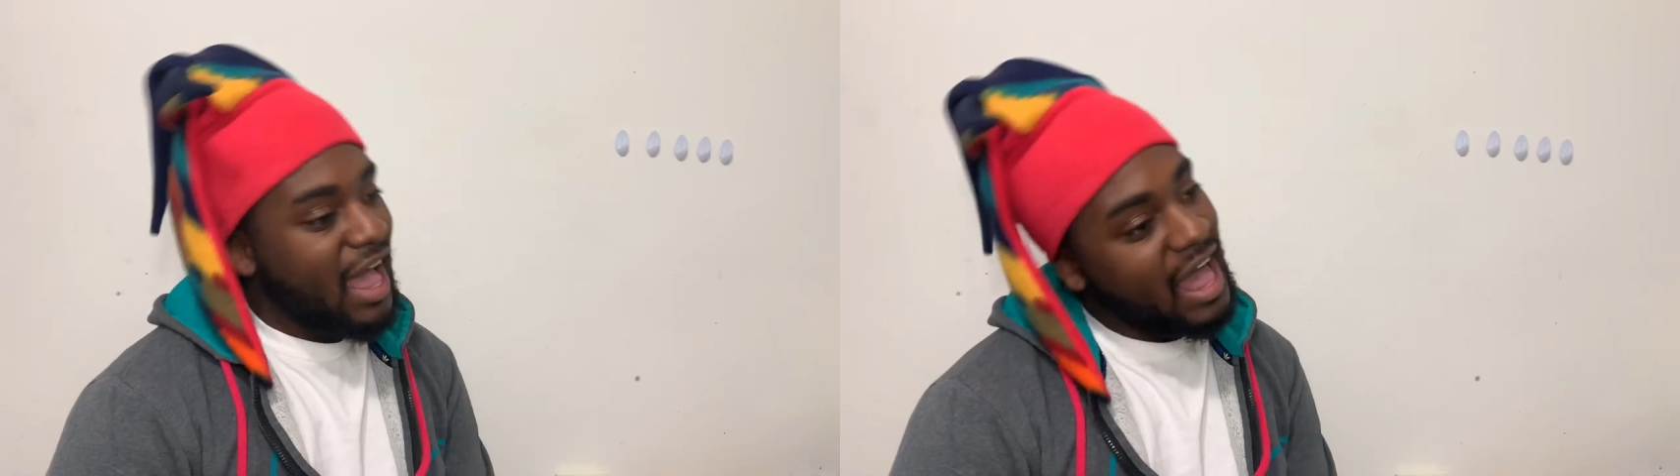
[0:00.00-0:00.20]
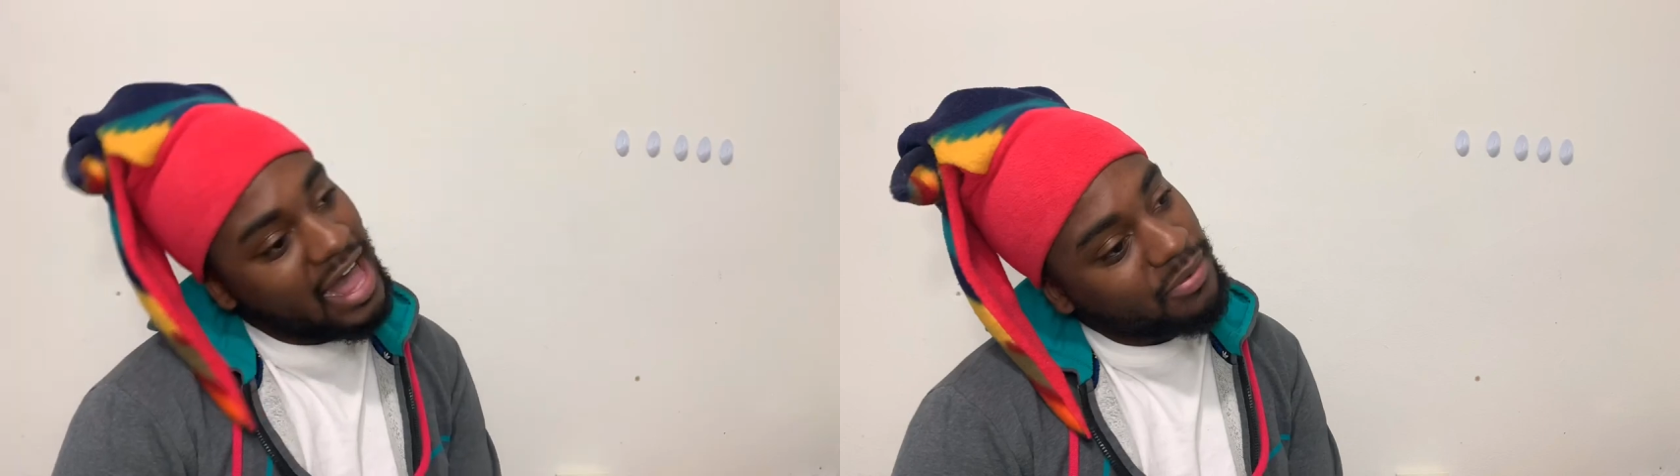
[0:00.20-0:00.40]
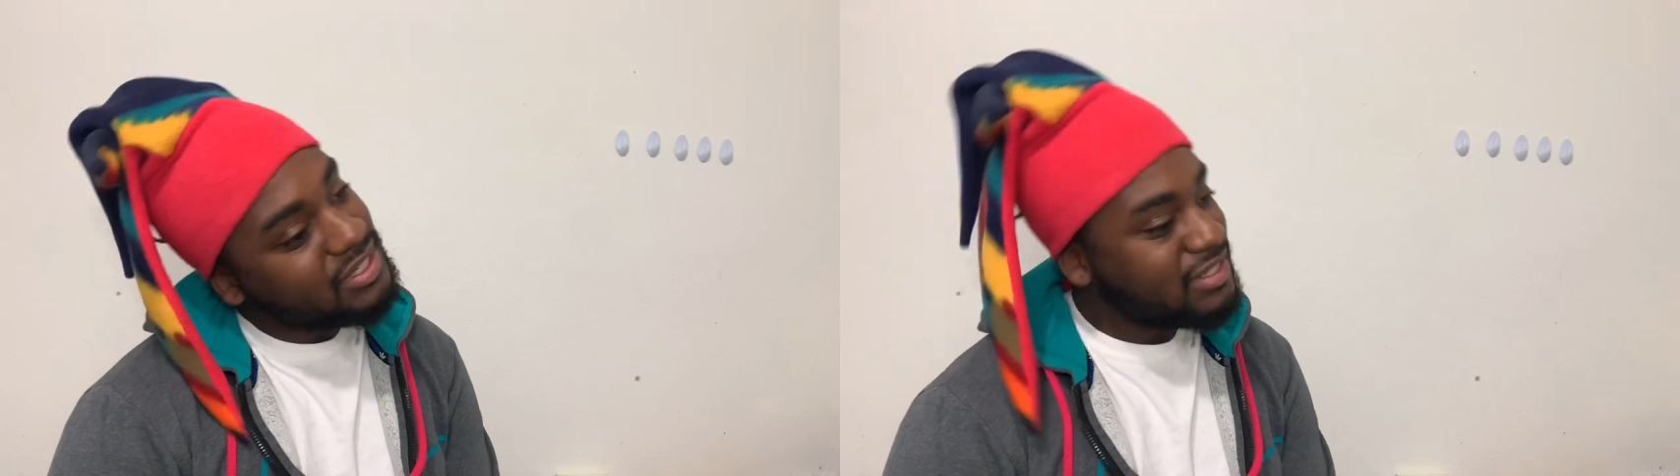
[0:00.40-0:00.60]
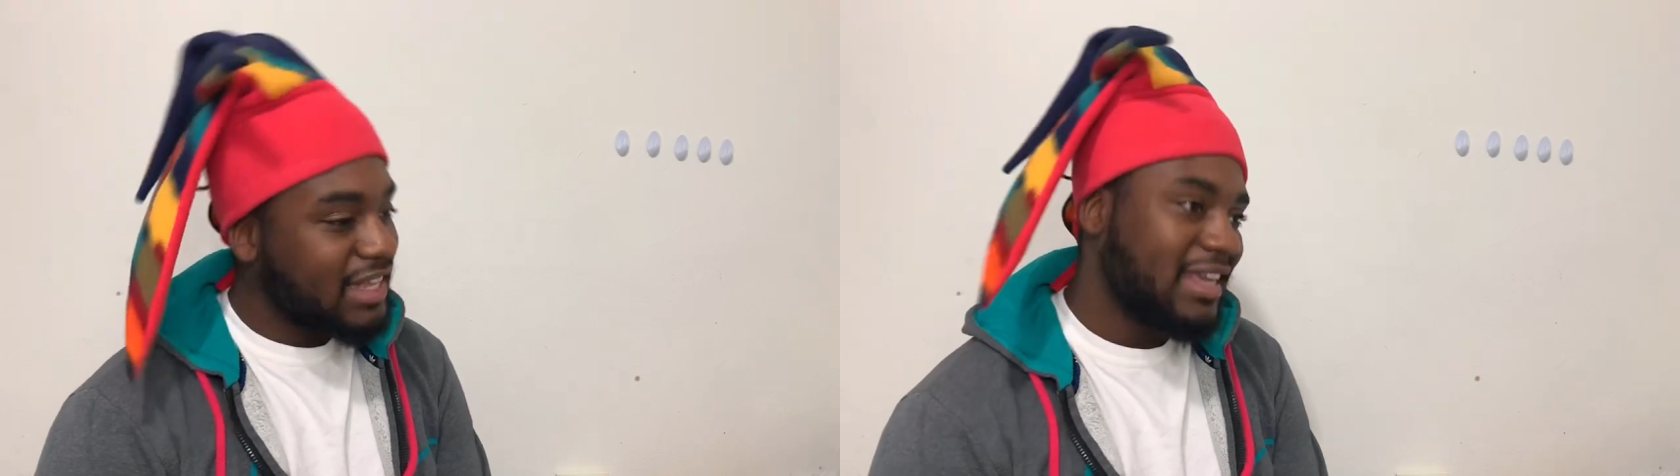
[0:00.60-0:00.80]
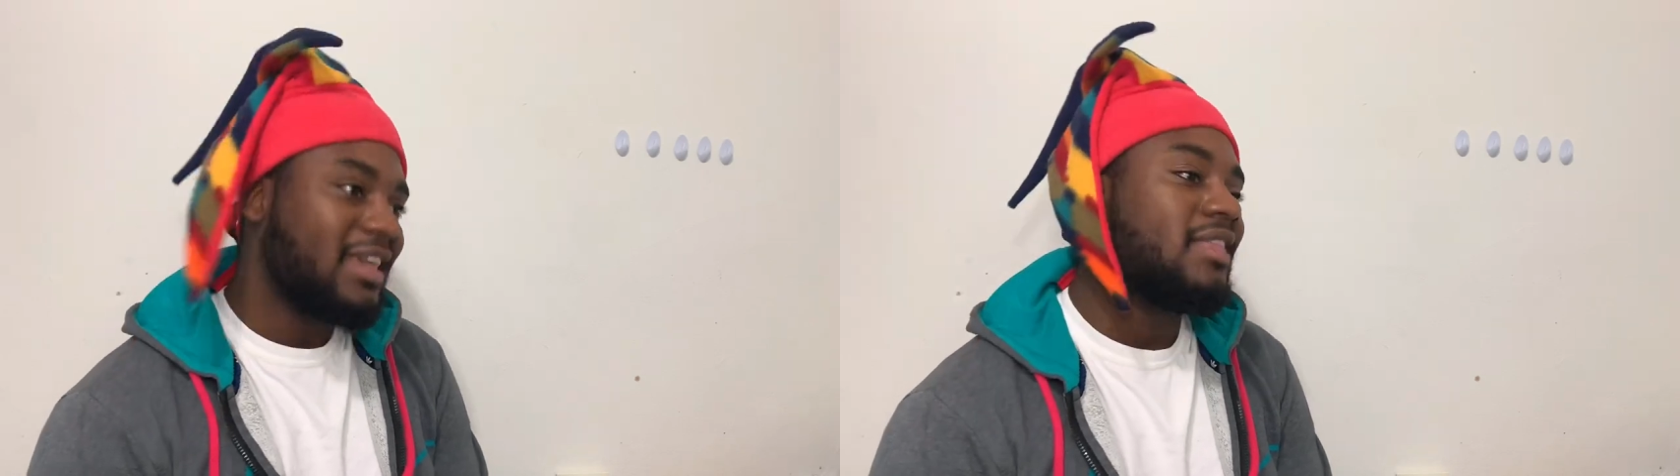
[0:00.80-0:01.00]
I was
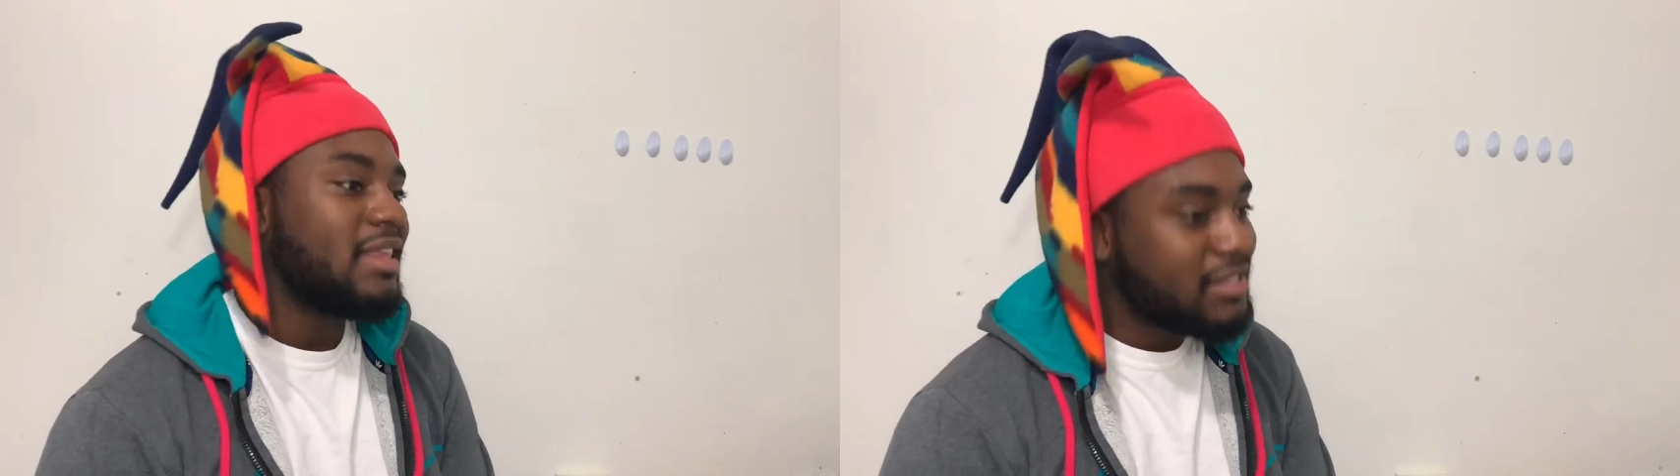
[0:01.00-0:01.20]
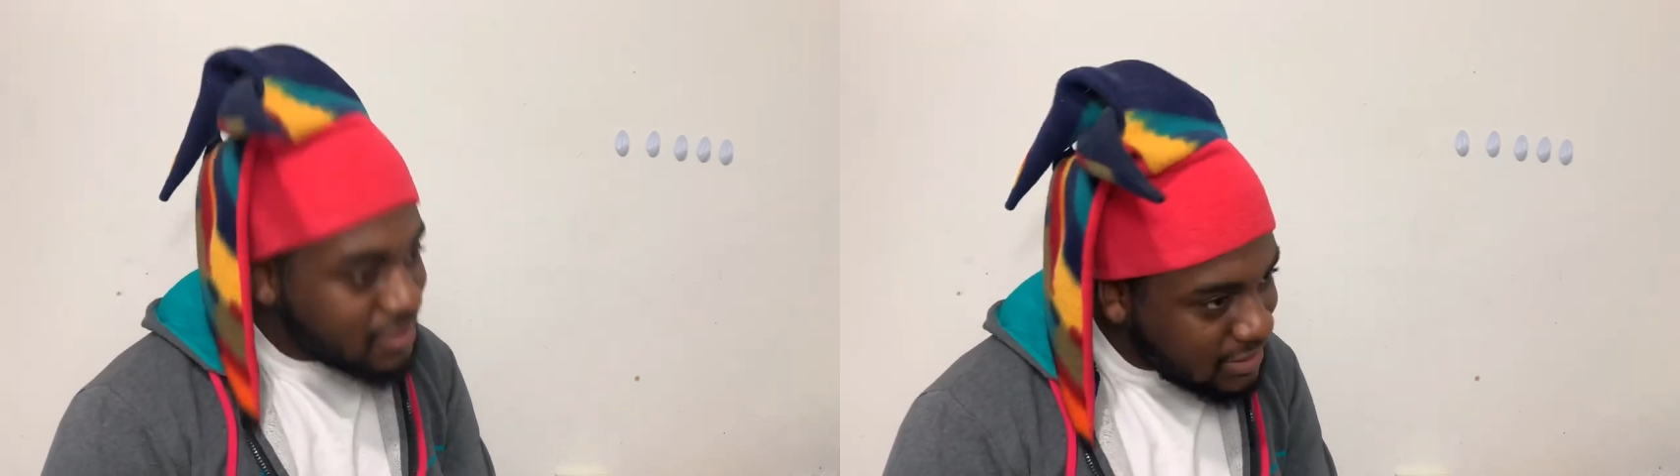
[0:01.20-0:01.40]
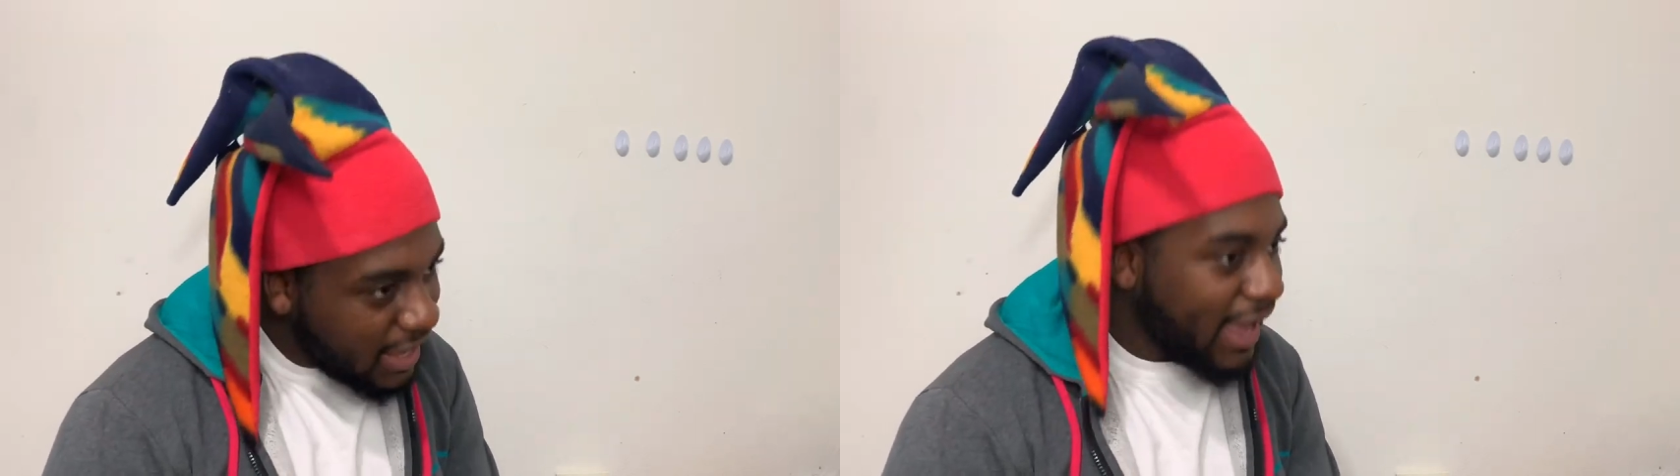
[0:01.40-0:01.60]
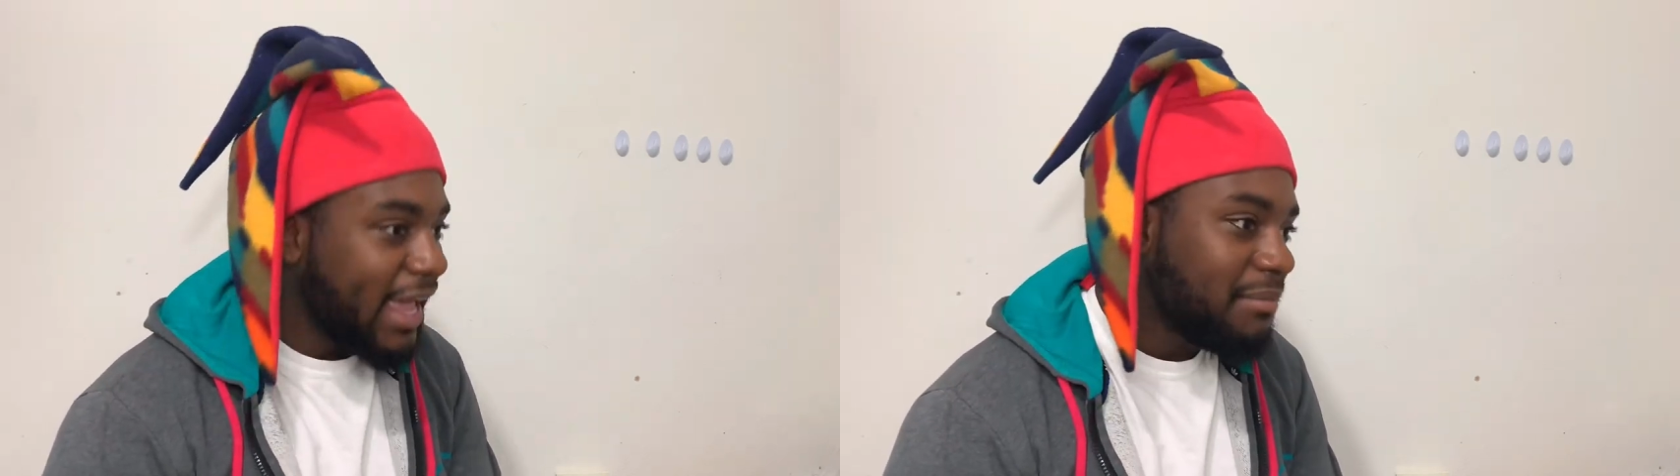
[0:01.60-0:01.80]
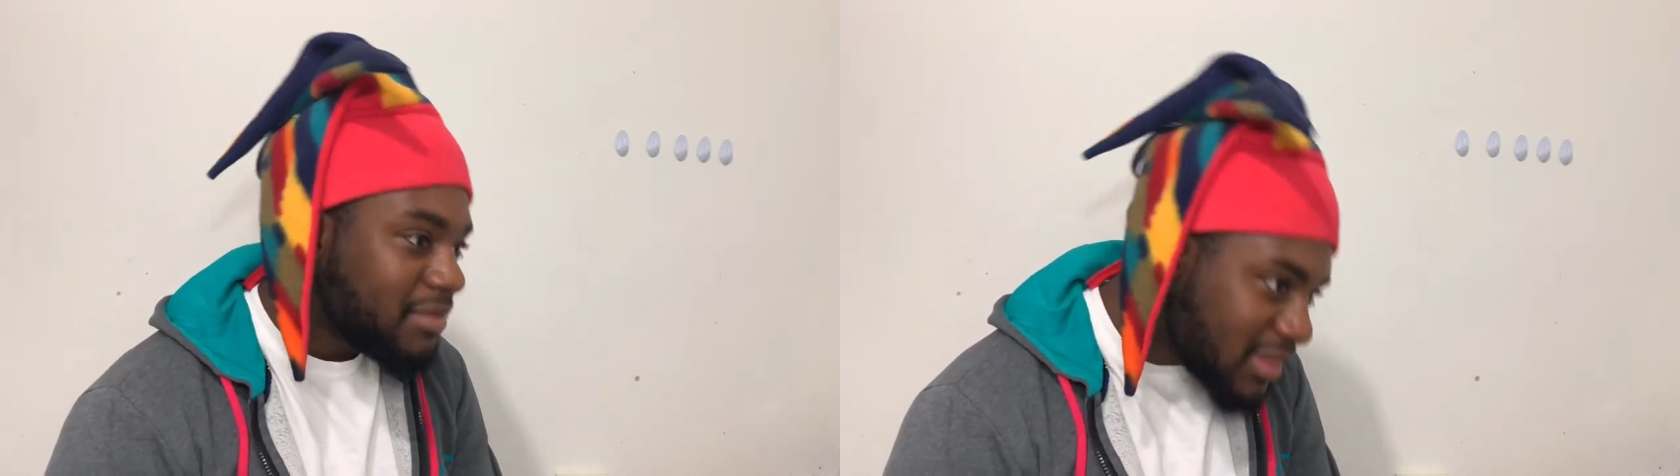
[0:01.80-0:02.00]
thinking the same